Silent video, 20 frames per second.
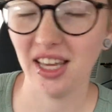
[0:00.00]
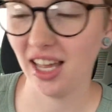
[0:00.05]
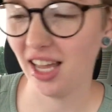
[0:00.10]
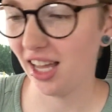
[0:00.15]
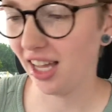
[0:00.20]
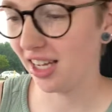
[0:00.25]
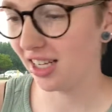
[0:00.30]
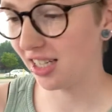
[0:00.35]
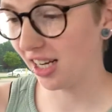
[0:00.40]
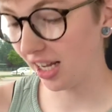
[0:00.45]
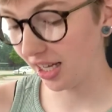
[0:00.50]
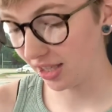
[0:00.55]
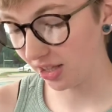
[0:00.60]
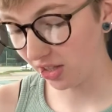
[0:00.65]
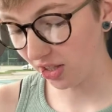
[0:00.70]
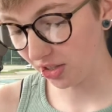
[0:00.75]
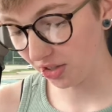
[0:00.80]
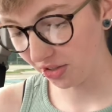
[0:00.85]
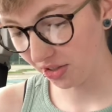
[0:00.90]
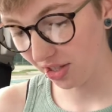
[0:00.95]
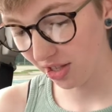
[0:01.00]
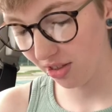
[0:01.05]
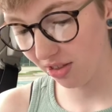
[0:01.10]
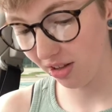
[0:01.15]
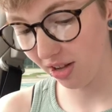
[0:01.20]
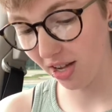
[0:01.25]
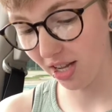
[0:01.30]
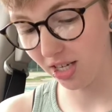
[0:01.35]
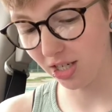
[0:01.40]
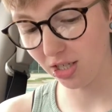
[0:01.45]
and I literally
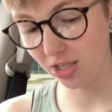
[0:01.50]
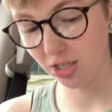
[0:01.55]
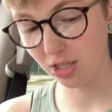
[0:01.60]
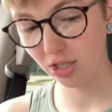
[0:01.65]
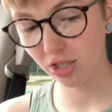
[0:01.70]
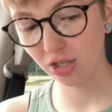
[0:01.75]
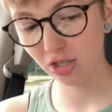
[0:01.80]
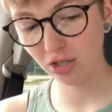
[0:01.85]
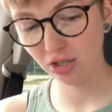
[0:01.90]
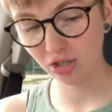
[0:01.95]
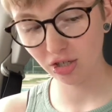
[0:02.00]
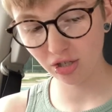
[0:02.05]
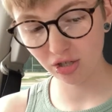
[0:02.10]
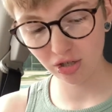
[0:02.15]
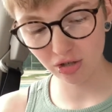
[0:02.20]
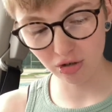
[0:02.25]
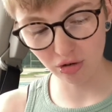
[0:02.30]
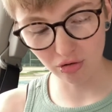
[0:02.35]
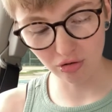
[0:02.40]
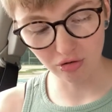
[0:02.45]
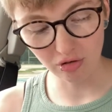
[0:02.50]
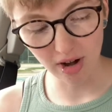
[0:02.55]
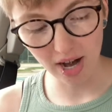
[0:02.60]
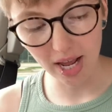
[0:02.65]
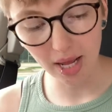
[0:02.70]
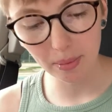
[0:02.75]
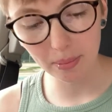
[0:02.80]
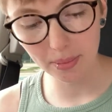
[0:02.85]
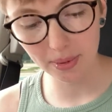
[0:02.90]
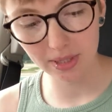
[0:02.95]
thought I just
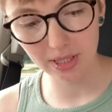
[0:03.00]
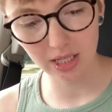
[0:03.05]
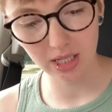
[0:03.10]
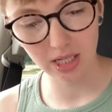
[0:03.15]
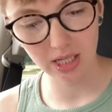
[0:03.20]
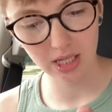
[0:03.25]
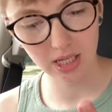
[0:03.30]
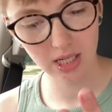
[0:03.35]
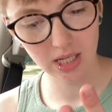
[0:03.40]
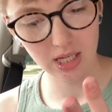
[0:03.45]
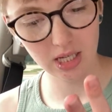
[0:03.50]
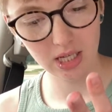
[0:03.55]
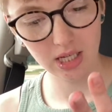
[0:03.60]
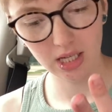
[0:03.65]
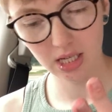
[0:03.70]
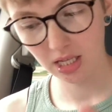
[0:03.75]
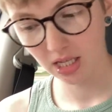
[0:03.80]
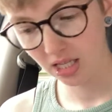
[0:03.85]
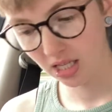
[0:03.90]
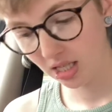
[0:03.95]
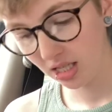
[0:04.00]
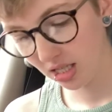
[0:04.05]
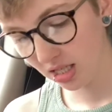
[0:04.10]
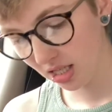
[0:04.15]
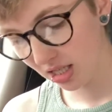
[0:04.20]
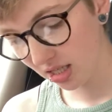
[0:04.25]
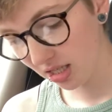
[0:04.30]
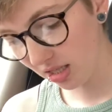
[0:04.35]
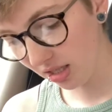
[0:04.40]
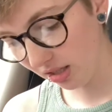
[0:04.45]
scraped
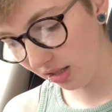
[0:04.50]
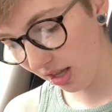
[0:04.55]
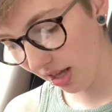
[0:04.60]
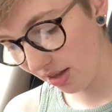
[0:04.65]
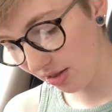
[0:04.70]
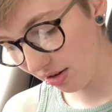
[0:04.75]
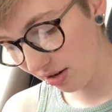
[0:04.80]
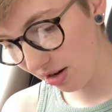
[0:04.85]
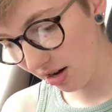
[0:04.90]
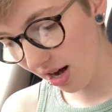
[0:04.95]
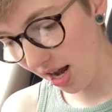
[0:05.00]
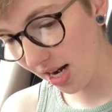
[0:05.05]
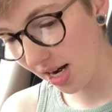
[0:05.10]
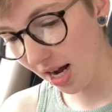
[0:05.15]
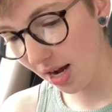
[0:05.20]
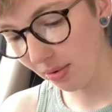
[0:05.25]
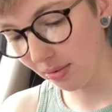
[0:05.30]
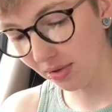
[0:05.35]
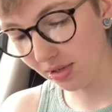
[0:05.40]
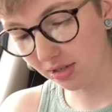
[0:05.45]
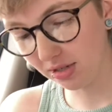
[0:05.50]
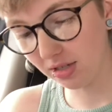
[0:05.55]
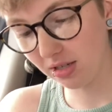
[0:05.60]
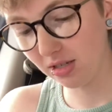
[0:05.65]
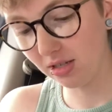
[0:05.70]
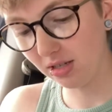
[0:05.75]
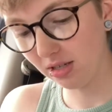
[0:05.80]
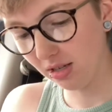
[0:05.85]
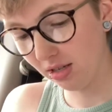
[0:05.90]
the leather and I was